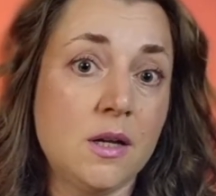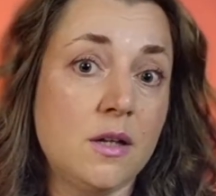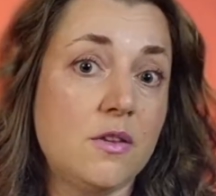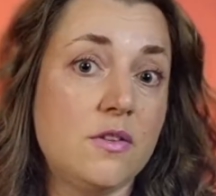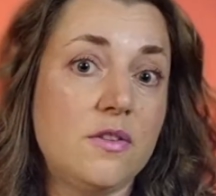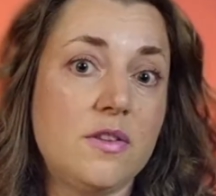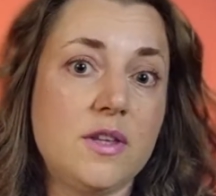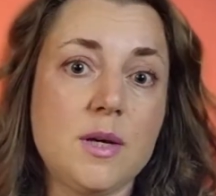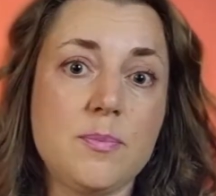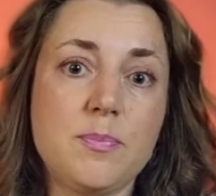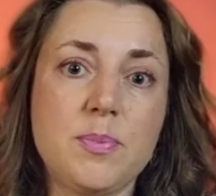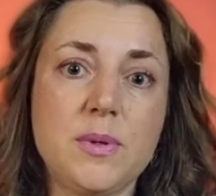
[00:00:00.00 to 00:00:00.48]

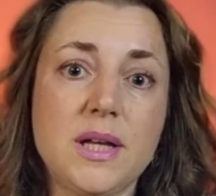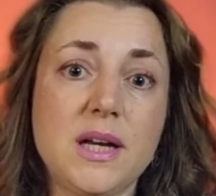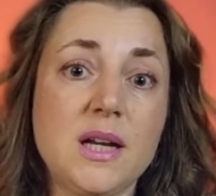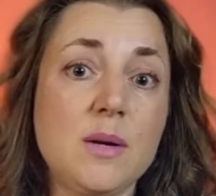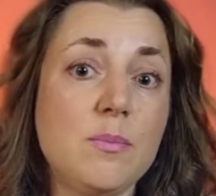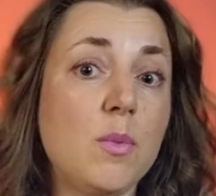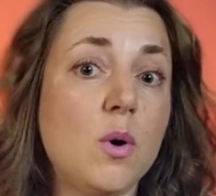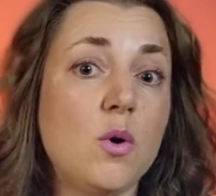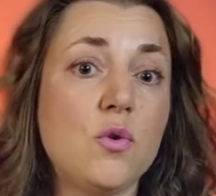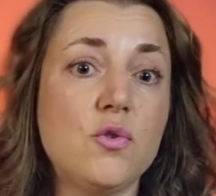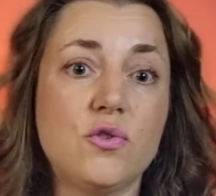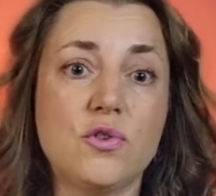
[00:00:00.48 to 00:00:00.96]
They
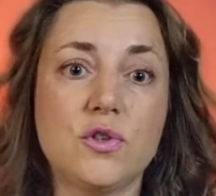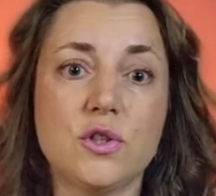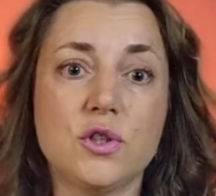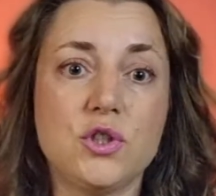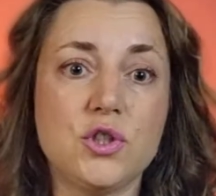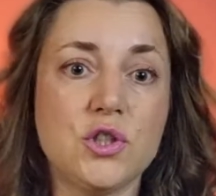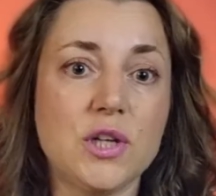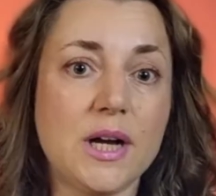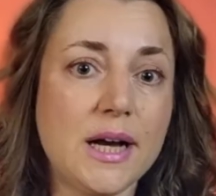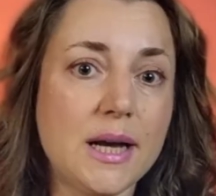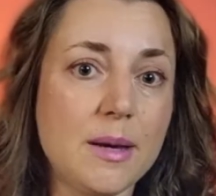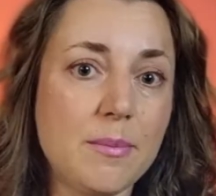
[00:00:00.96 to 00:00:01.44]
plan more free
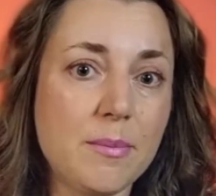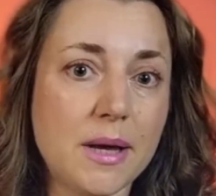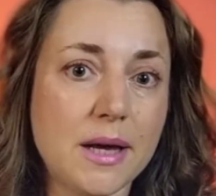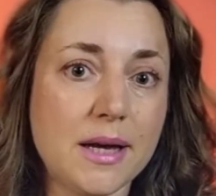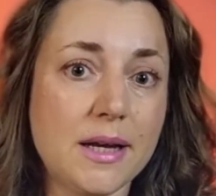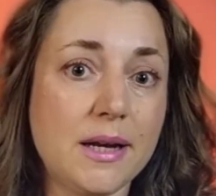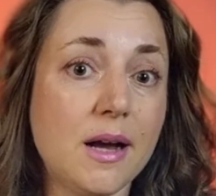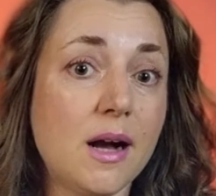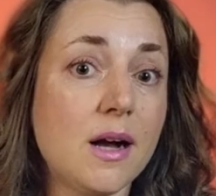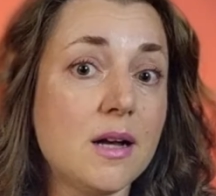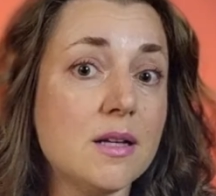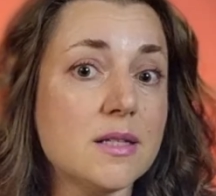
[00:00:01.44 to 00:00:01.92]
time
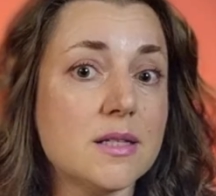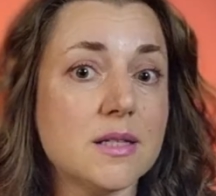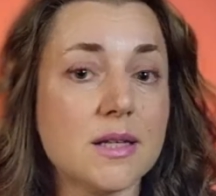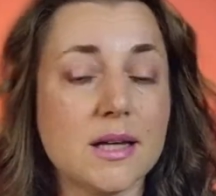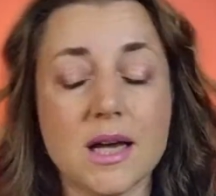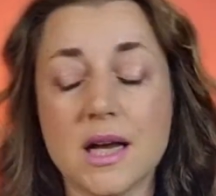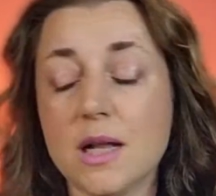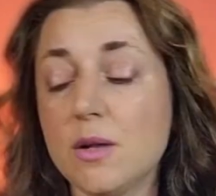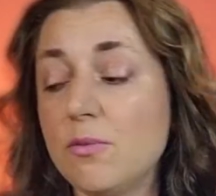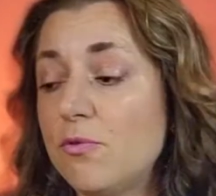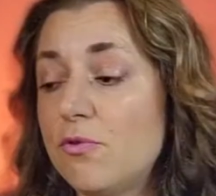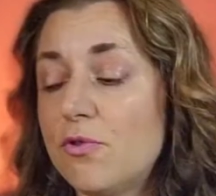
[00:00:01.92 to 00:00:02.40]
and ask
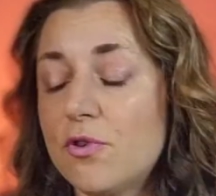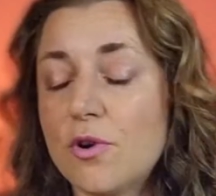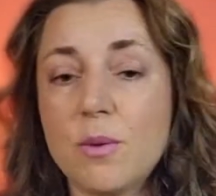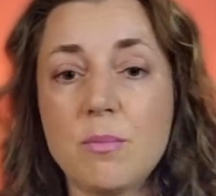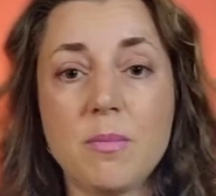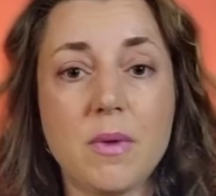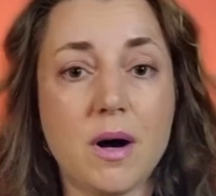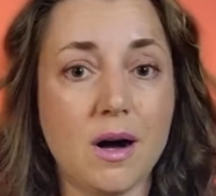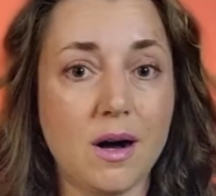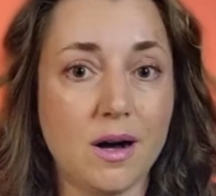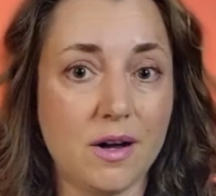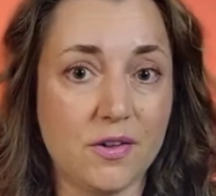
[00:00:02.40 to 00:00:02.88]
help
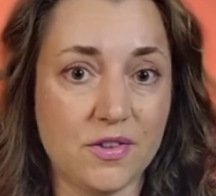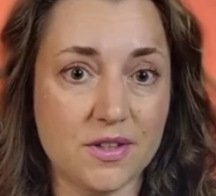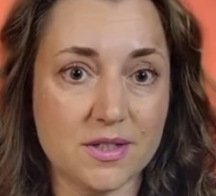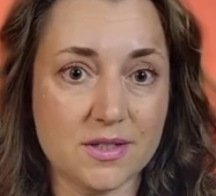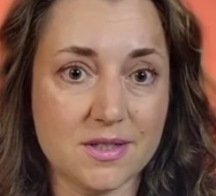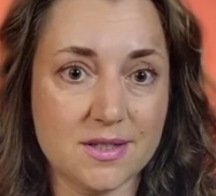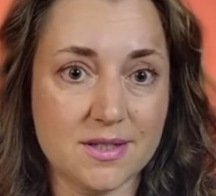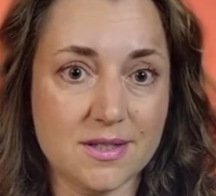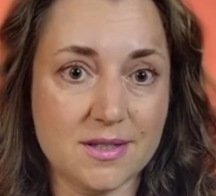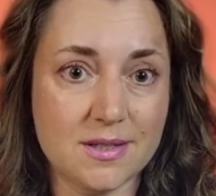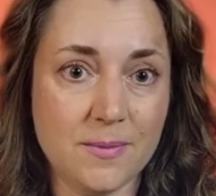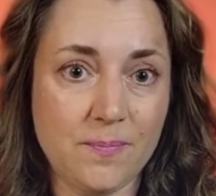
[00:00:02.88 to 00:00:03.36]
from
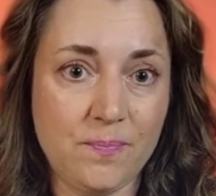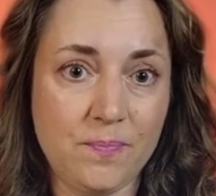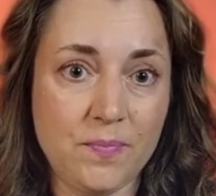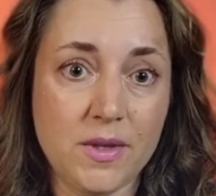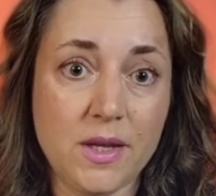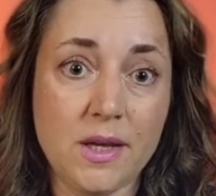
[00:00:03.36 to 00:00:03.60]
others.